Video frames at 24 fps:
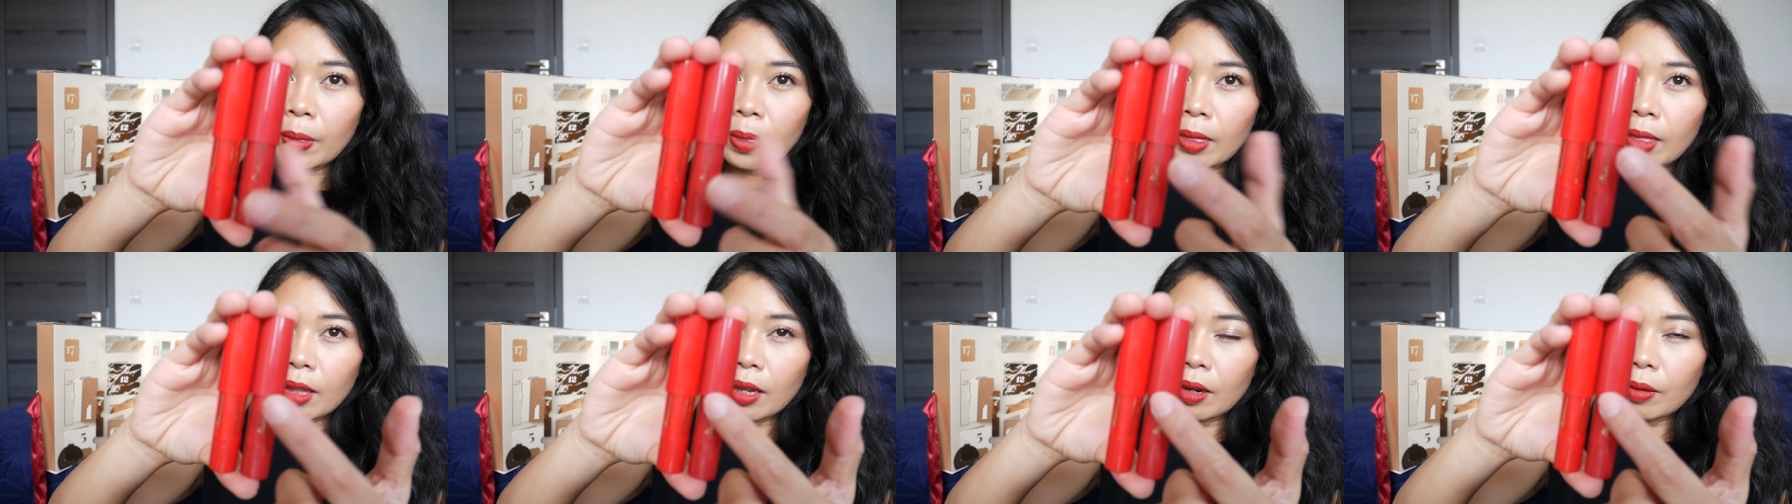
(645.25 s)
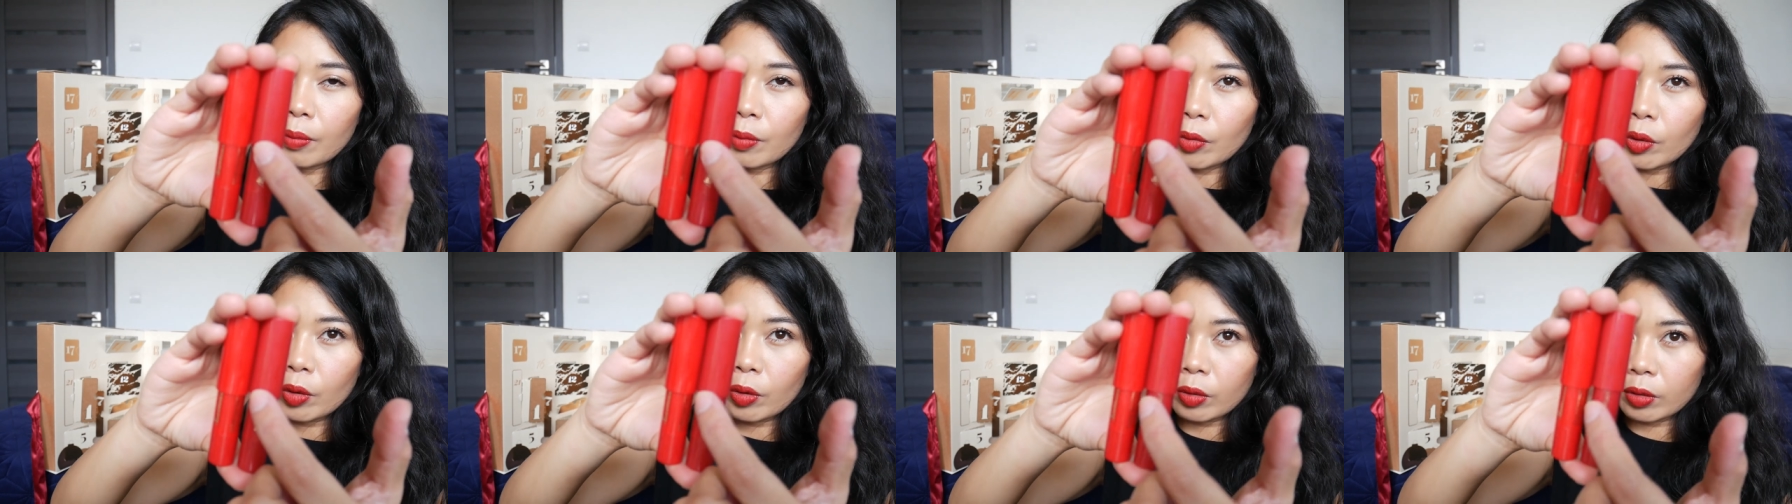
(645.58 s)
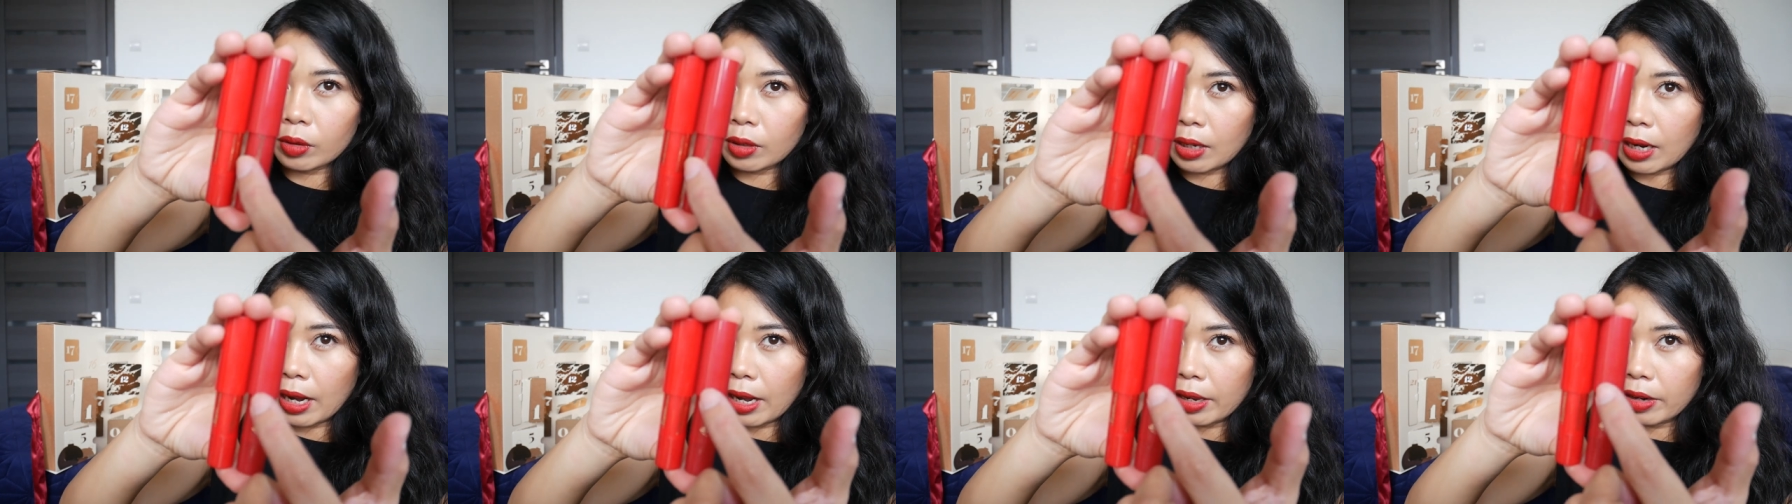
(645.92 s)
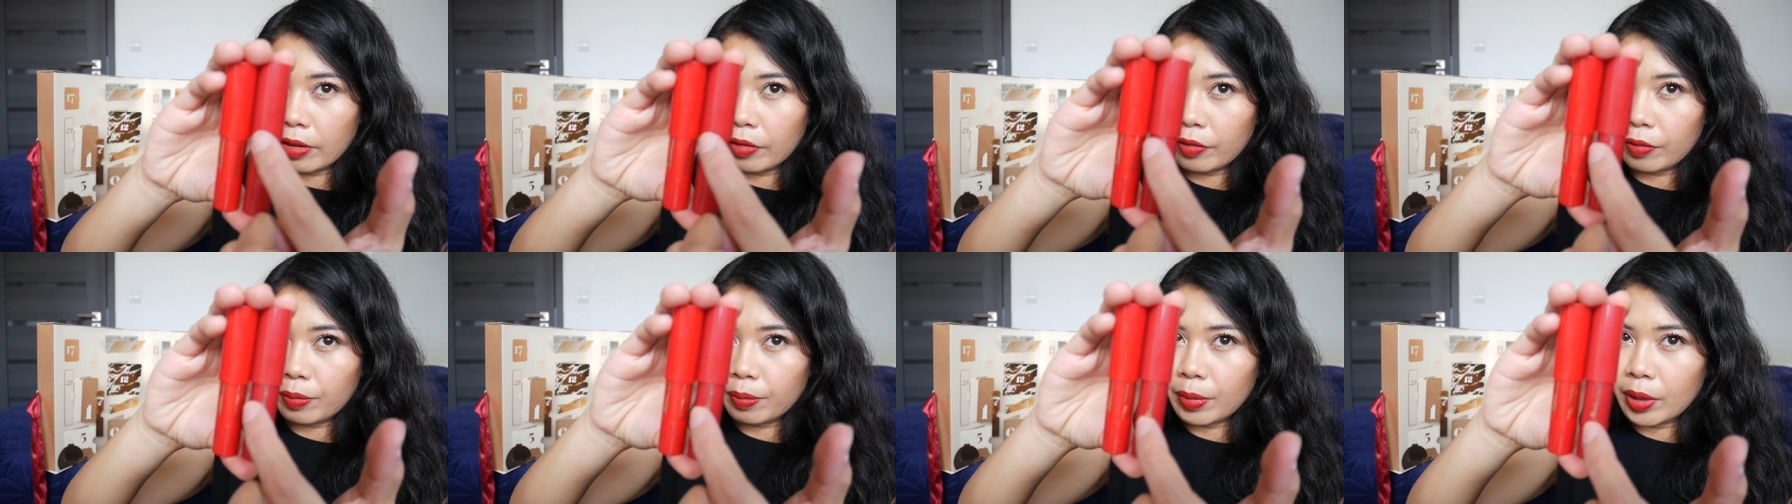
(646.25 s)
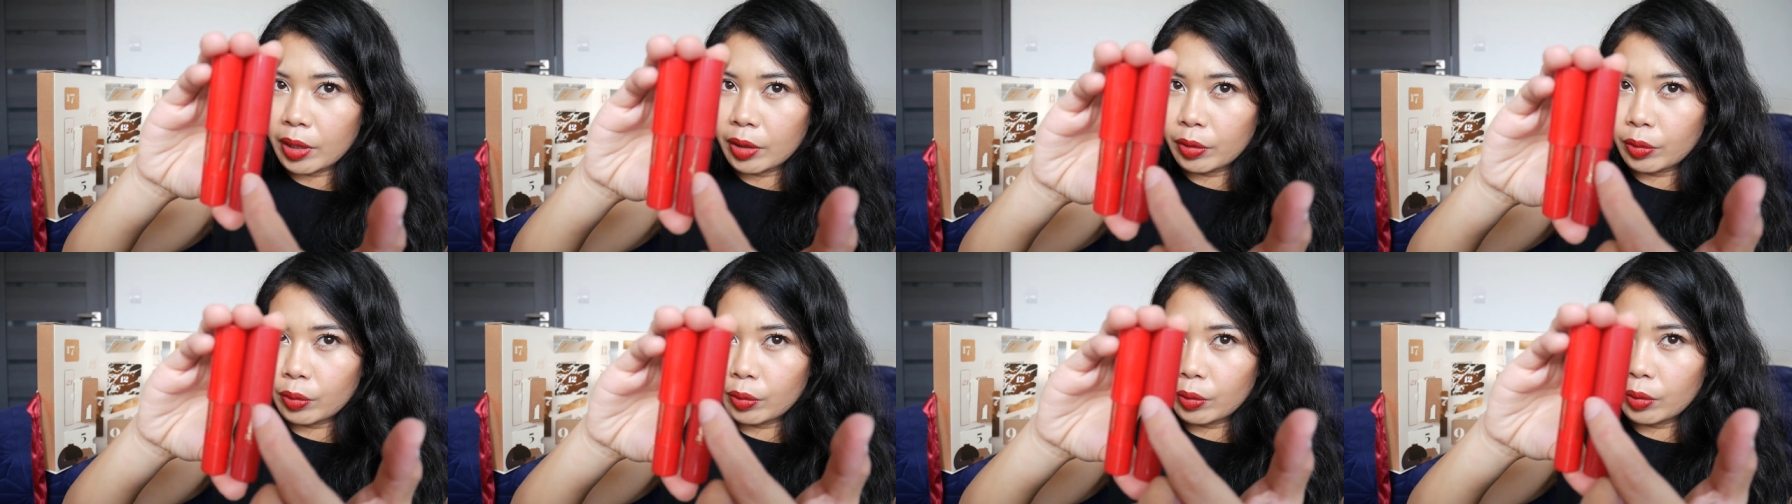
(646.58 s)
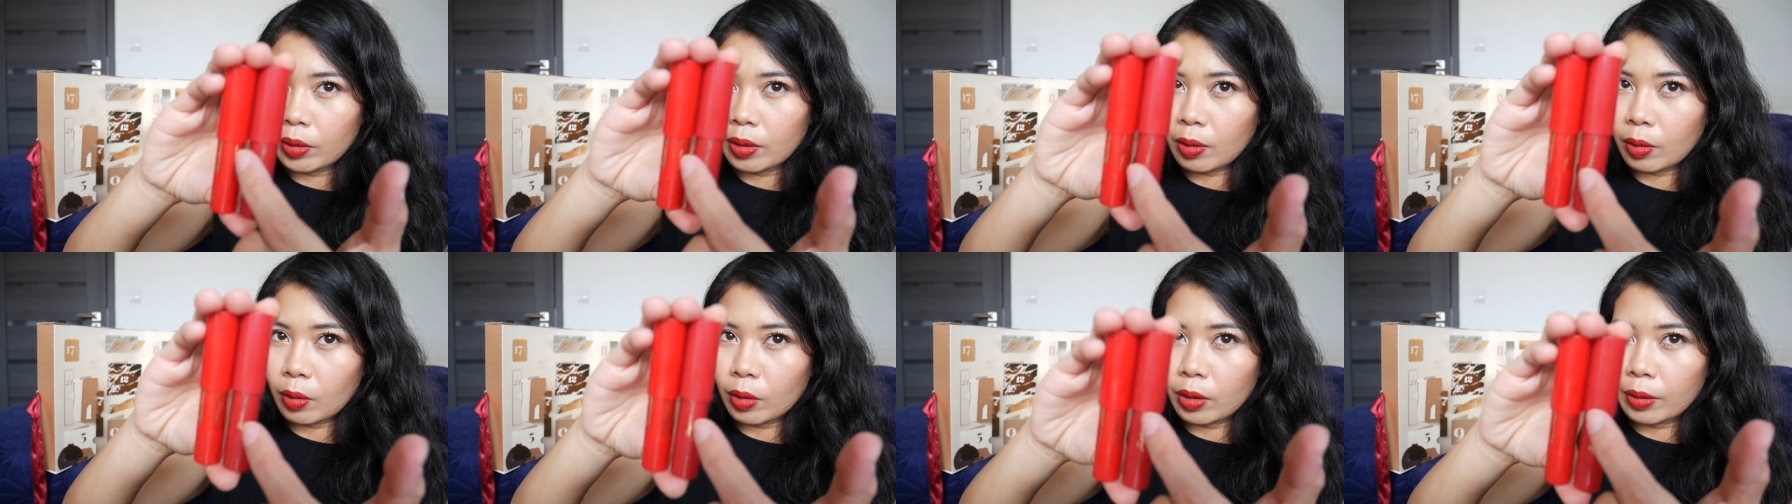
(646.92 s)
like more on kind of
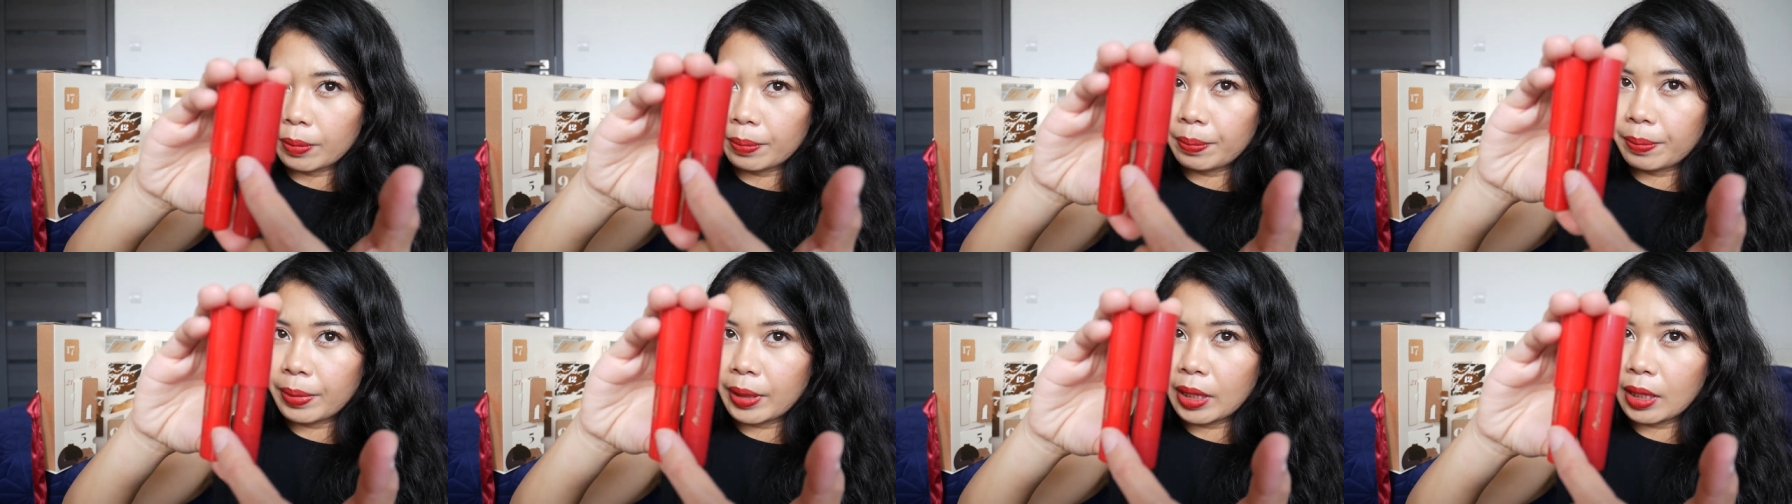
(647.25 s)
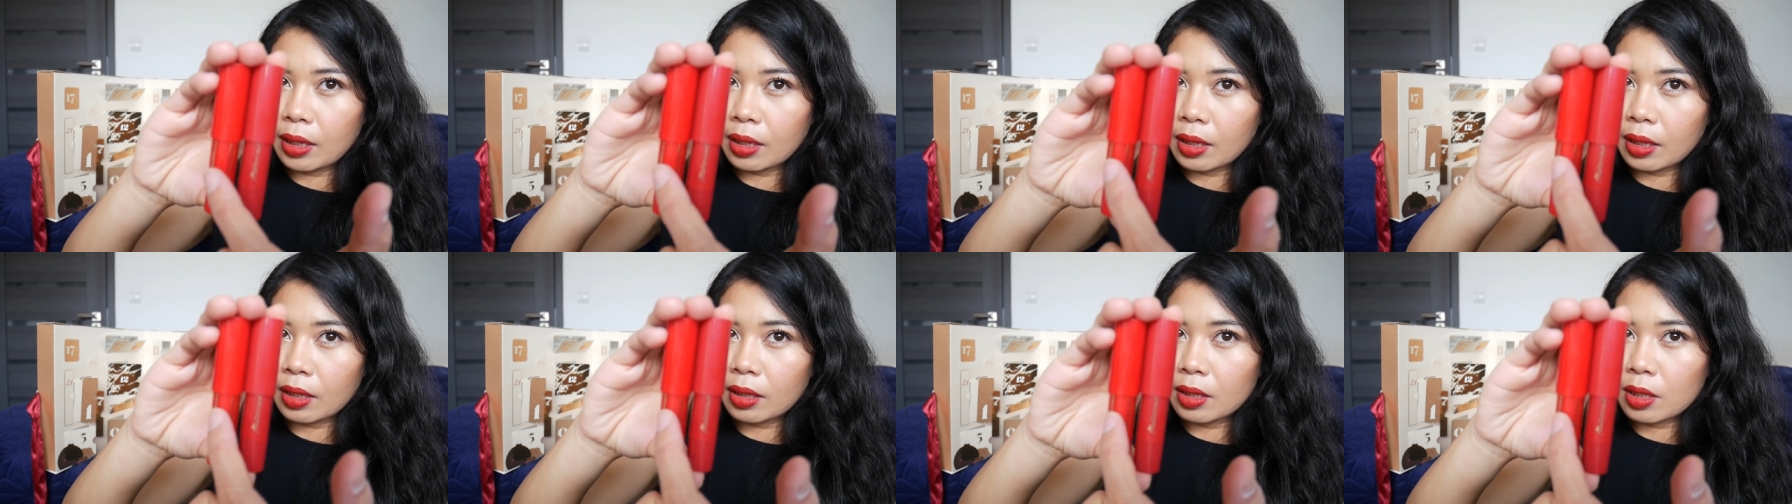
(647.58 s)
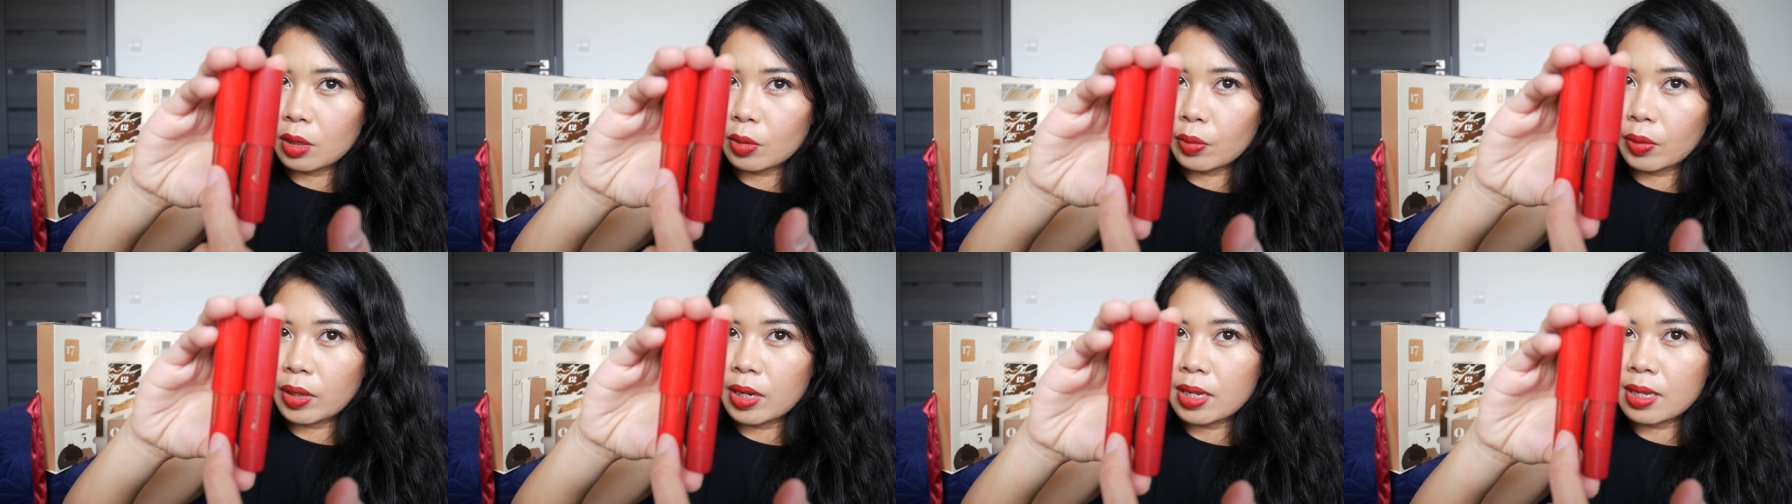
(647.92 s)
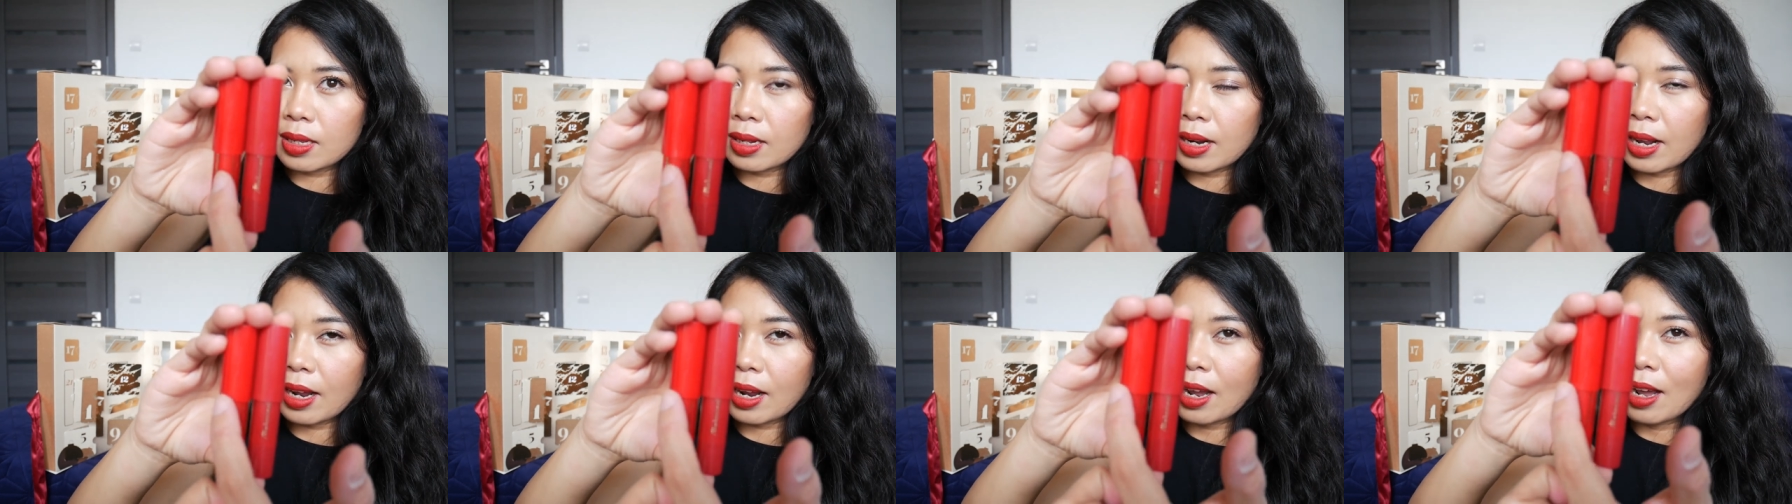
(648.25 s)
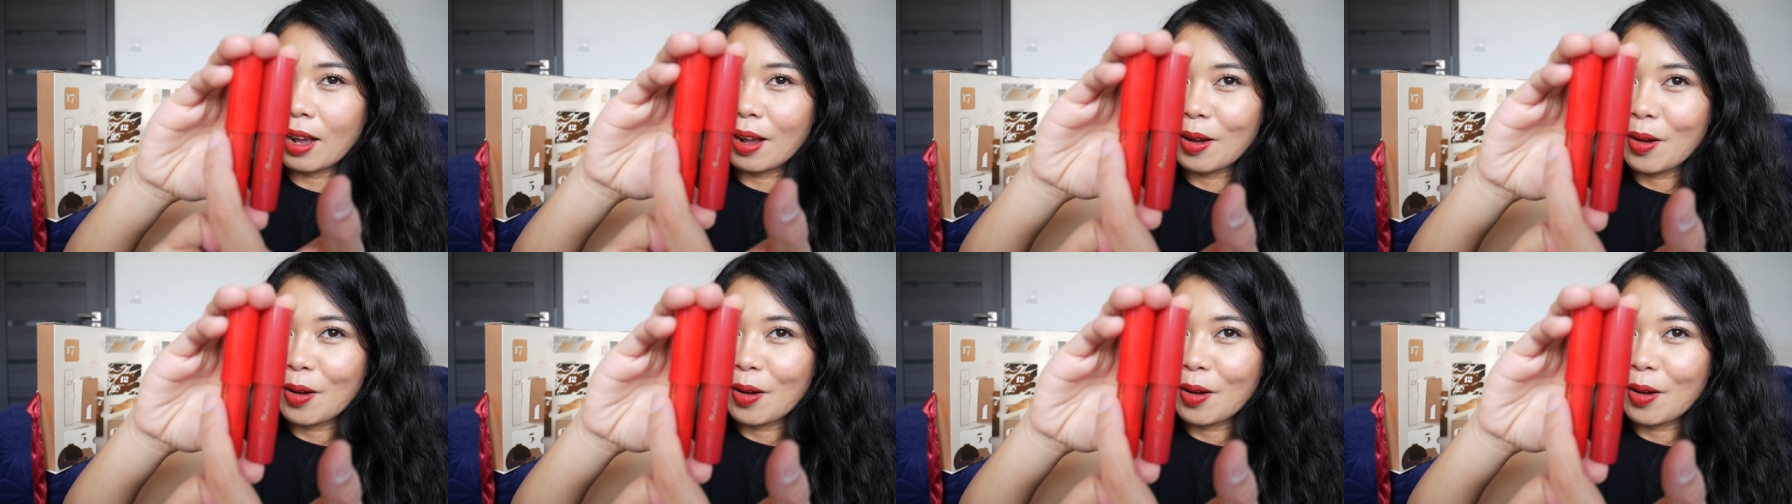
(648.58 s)
maroon or pink and this one is like